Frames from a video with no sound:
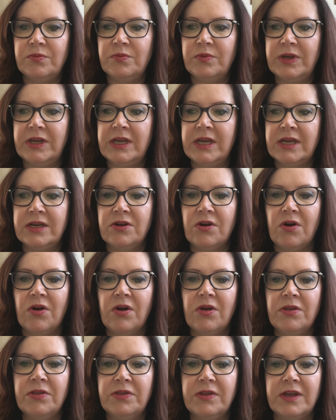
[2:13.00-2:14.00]
we in
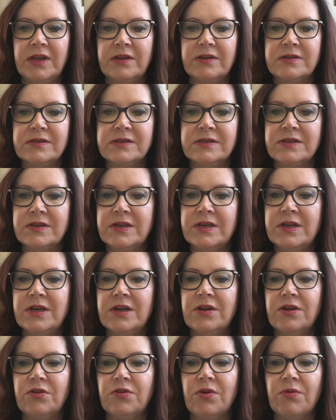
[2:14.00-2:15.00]
all things
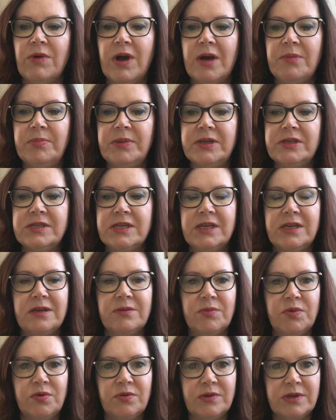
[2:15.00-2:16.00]
grow up into
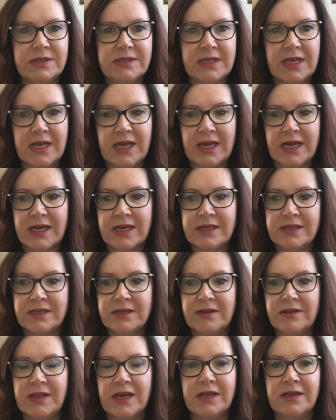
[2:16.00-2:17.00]
Him who is the head,
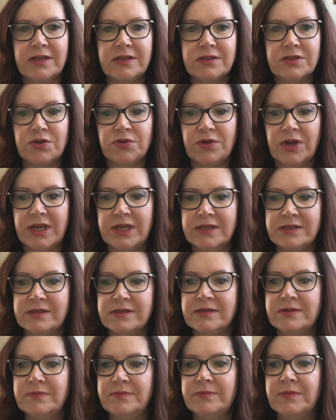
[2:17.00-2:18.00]
that is
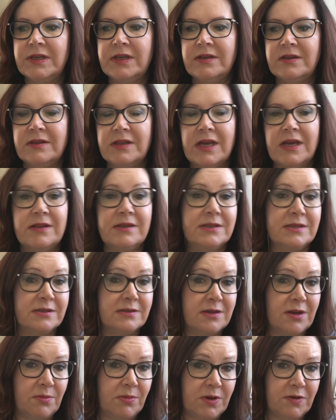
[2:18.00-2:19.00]
Christ. That's
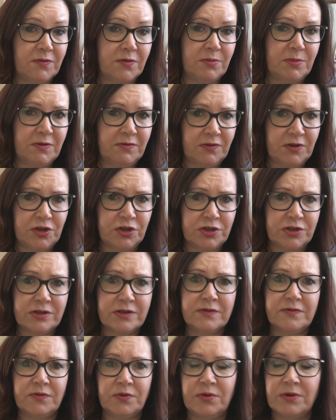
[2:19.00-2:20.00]
coming from
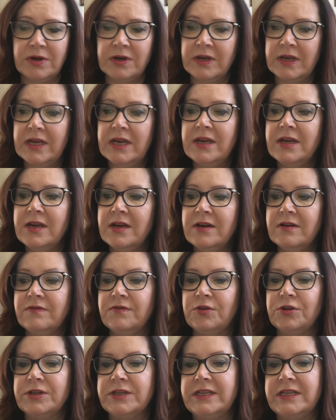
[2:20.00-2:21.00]
Ephesians 4
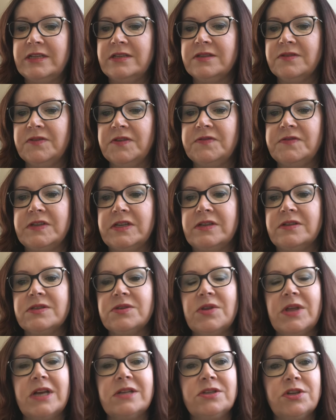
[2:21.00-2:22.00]
14 to 15.
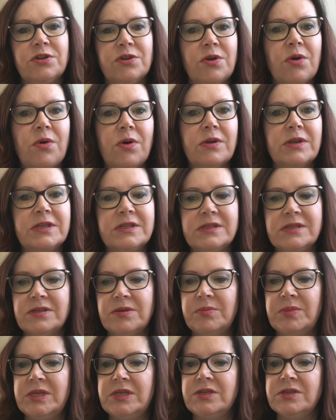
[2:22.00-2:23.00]
So that's our goal, is to
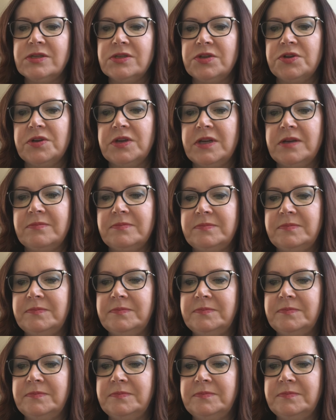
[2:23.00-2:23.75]
be discerning.